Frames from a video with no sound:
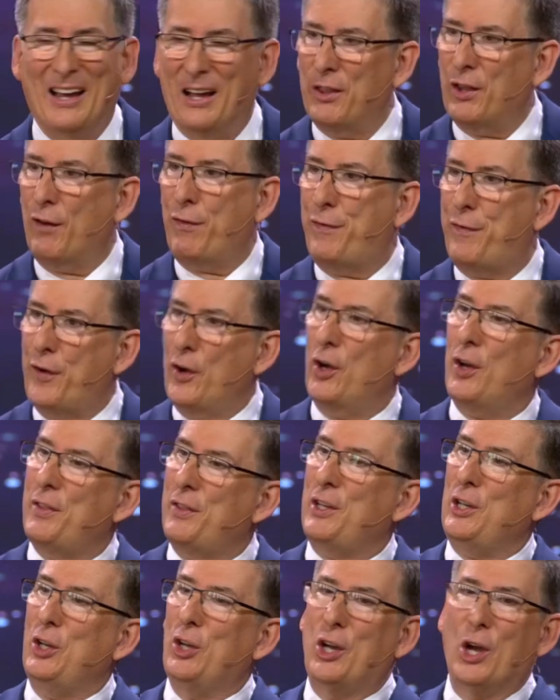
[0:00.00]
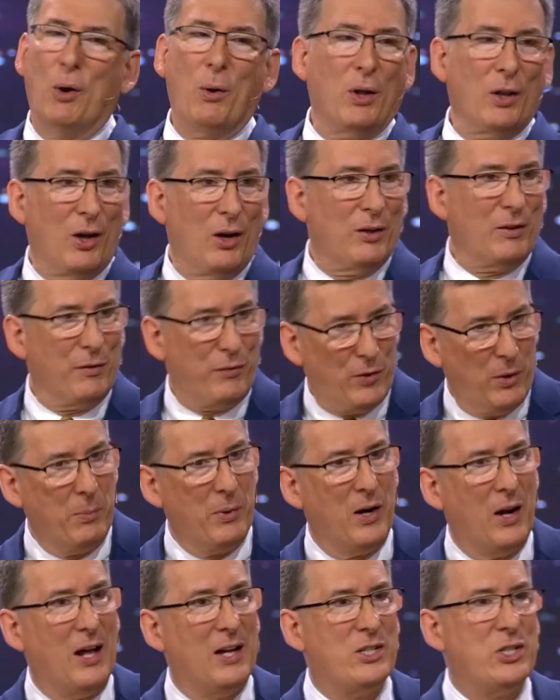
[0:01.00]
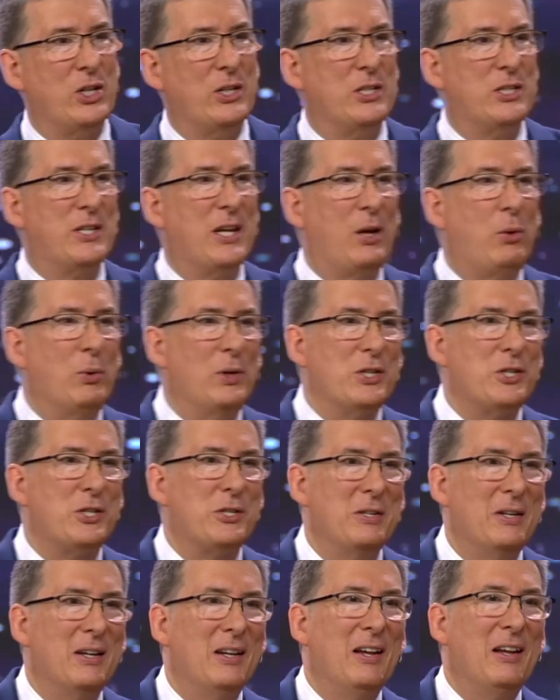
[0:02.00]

And the further you go along the Fibonacci sequence,